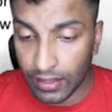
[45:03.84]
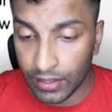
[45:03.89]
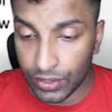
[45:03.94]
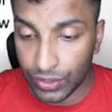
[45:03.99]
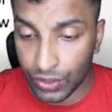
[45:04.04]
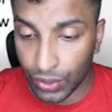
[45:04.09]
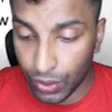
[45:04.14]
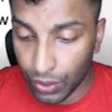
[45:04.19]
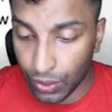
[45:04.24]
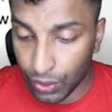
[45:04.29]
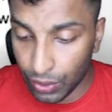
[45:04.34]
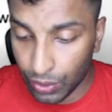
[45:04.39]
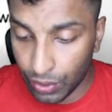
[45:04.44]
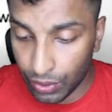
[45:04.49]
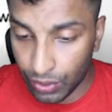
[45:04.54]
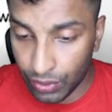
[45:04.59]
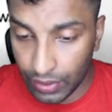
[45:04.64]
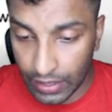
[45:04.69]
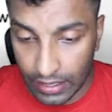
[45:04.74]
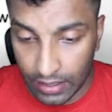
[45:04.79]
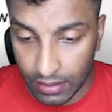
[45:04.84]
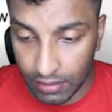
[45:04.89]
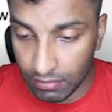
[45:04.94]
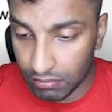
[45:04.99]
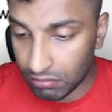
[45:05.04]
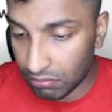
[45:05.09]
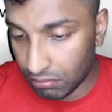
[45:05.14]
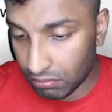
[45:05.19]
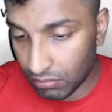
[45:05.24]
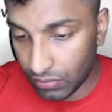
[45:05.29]
so you
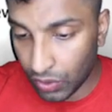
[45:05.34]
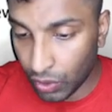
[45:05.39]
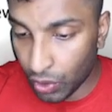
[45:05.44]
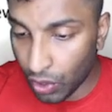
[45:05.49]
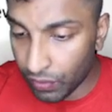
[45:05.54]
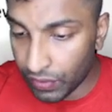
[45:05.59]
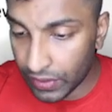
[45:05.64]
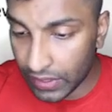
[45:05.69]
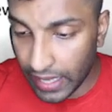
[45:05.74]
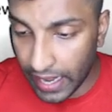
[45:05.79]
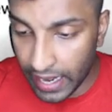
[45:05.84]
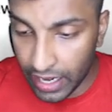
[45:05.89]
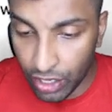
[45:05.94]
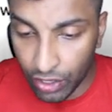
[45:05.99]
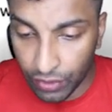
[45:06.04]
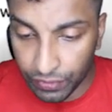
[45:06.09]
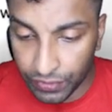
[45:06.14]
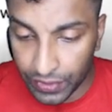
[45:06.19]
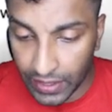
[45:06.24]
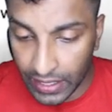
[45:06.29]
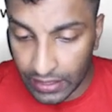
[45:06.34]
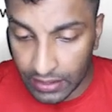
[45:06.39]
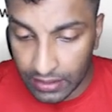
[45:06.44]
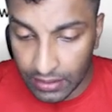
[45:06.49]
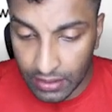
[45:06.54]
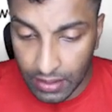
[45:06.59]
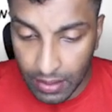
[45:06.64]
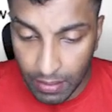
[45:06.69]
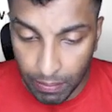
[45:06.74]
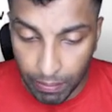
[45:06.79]
can go with any of
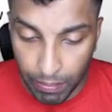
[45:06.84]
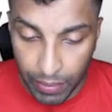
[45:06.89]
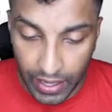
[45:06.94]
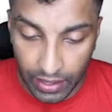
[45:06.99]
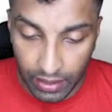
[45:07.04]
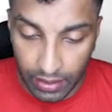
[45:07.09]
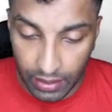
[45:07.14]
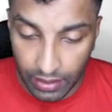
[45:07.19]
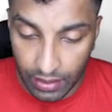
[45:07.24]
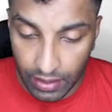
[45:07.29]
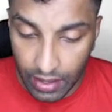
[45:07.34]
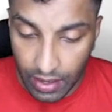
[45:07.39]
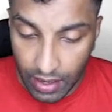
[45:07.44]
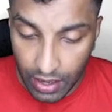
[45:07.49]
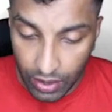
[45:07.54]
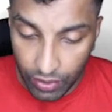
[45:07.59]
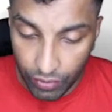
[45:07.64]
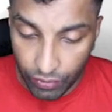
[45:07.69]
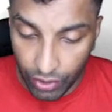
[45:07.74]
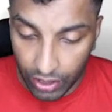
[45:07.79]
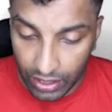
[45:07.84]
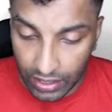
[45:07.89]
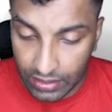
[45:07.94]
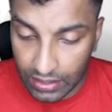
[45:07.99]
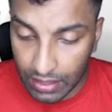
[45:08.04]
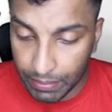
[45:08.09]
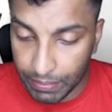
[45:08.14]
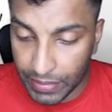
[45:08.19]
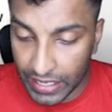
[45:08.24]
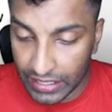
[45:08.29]
these, but what
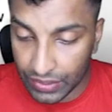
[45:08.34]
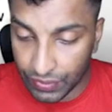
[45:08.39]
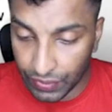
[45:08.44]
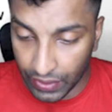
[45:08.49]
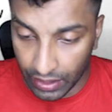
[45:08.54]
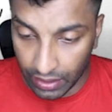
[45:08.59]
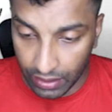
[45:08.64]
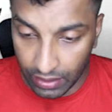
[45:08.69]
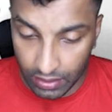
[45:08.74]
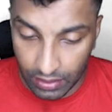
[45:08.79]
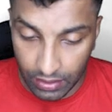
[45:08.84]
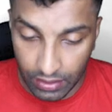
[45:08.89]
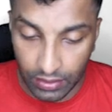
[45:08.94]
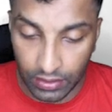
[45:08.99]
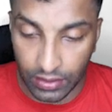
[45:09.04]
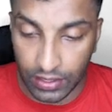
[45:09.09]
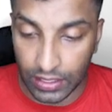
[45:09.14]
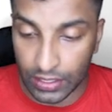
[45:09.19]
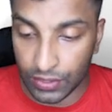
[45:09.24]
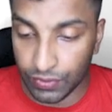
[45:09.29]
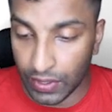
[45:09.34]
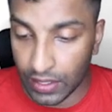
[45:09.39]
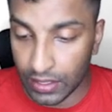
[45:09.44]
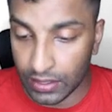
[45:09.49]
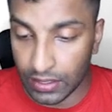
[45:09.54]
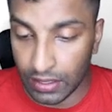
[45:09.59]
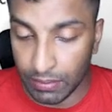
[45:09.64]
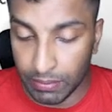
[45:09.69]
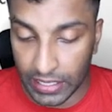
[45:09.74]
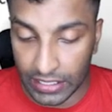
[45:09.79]
is the best one? This one
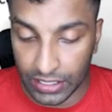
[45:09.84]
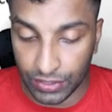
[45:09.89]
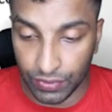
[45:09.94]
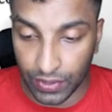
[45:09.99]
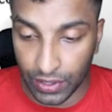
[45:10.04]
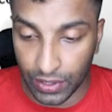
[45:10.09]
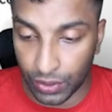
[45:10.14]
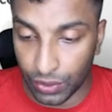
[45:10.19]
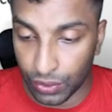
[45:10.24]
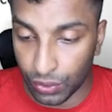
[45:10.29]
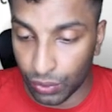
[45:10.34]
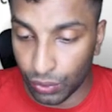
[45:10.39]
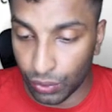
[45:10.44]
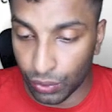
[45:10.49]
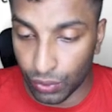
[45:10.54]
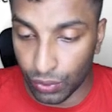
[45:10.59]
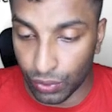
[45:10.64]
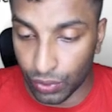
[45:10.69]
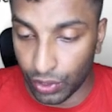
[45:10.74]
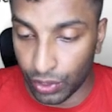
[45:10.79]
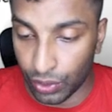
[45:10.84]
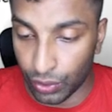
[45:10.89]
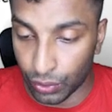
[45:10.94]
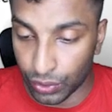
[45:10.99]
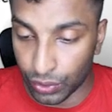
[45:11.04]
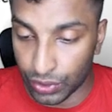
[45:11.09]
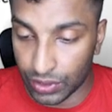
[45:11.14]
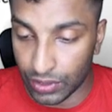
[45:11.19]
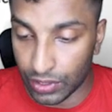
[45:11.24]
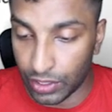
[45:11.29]
is the best one to
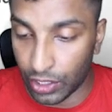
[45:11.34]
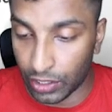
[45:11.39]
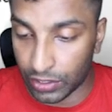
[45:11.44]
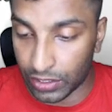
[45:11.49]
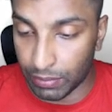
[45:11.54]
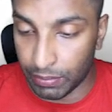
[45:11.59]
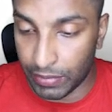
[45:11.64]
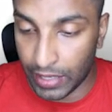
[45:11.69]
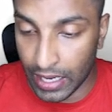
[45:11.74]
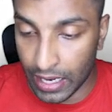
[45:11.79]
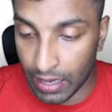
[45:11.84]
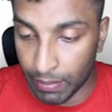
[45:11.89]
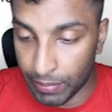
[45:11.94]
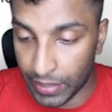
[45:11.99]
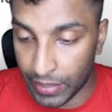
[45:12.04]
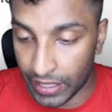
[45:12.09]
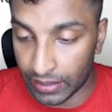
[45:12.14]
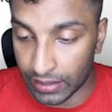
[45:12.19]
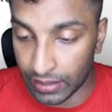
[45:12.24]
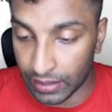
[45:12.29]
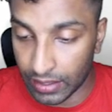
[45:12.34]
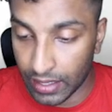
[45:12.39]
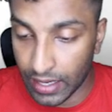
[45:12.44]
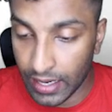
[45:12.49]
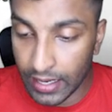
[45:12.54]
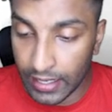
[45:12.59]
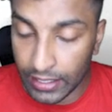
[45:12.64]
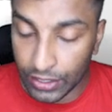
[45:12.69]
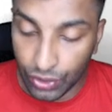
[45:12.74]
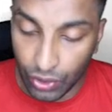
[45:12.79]
use, Dr. B.R. Ambedkar.
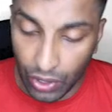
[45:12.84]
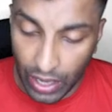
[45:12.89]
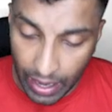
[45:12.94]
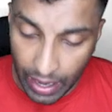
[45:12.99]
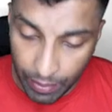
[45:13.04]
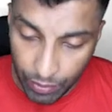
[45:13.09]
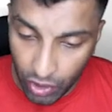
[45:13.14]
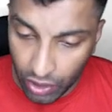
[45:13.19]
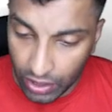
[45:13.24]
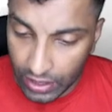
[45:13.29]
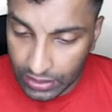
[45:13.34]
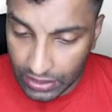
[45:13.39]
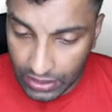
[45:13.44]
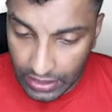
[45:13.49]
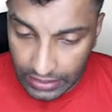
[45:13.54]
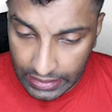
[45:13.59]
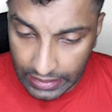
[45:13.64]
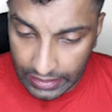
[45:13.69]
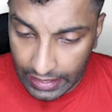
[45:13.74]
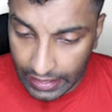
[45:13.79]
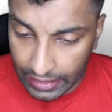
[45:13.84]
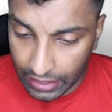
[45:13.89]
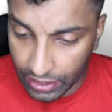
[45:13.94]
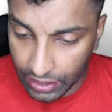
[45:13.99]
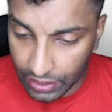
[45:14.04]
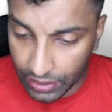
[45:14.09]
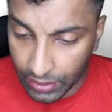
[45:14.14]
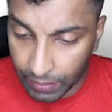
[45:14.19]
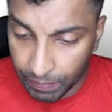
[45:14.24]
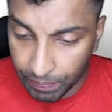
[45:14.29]
So I am not discussing that
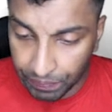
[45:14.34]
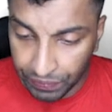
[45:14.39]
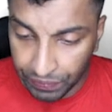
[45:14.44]
here,